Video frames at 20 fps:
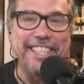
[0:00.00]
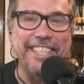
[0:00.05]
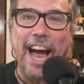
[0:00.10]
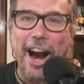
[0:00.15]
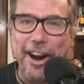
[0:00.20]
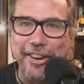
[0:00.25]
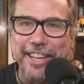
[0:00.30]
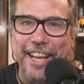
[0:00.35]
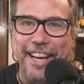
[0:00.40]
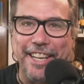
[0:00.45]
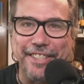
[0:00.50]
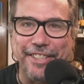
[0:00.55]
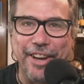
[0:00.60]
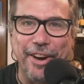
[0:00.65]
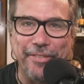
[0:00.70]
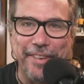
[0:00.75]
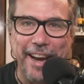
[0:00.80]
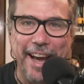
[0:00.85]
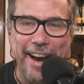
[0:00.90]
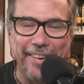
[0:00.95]
it's our
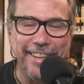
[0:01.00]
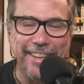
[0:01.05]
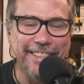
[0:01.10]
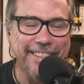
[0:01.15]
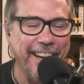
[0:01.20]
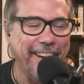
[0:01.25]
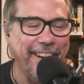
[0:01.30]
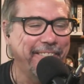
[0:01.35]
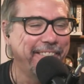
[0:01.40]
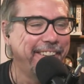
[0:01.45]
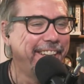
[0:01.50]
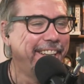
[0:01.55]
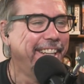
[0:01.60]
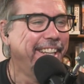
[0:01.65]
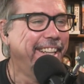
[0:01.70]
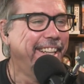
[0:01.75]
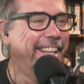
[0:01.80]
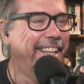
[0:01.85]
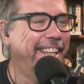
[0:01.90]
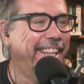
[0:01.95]
telescope now. It's if you want
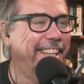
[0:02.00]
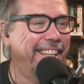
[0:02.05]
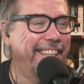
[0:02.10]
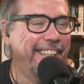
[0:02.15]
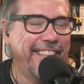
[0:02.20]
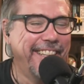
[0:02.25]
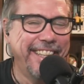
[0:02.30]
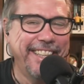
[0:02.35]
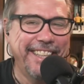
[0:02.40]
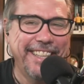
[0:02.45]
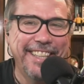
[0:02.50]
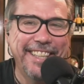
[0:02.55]
to if you want to put up